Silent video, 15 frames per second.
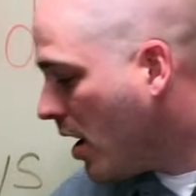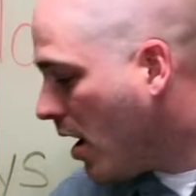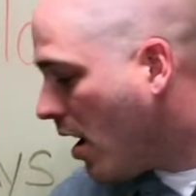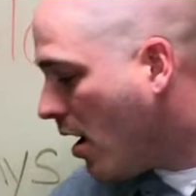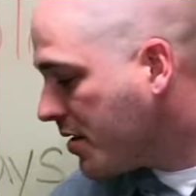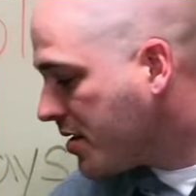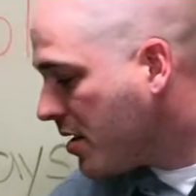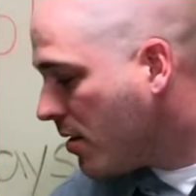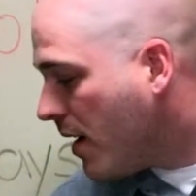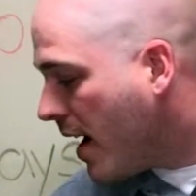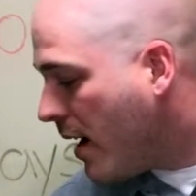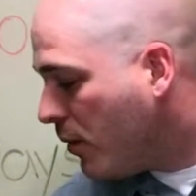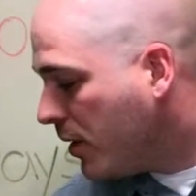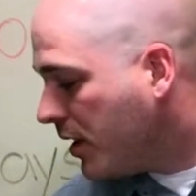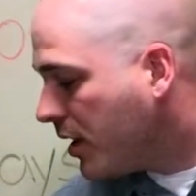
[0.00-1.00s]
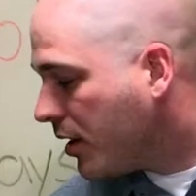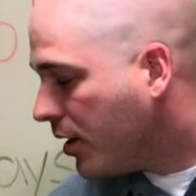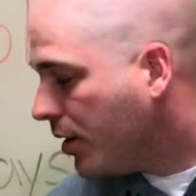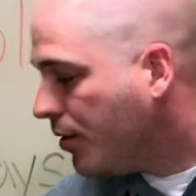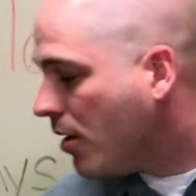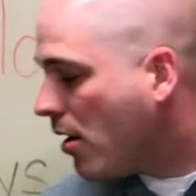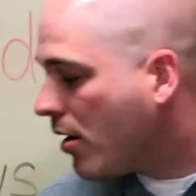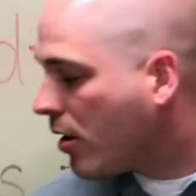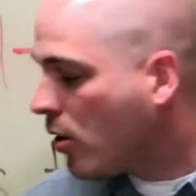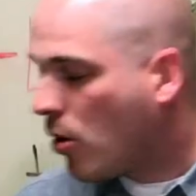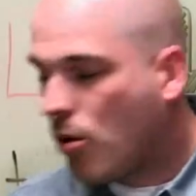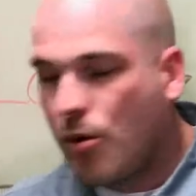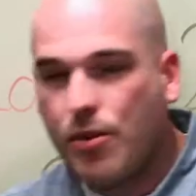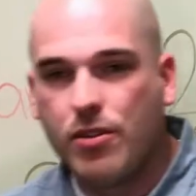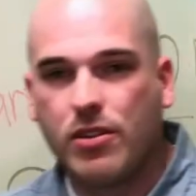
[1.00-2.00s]
Also, I will include our
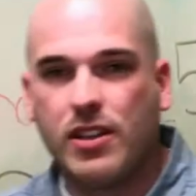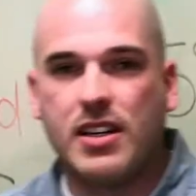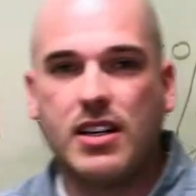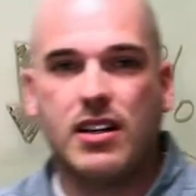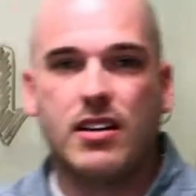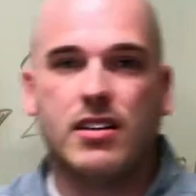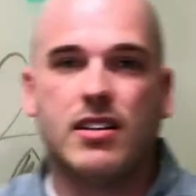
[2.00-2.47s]
quarterly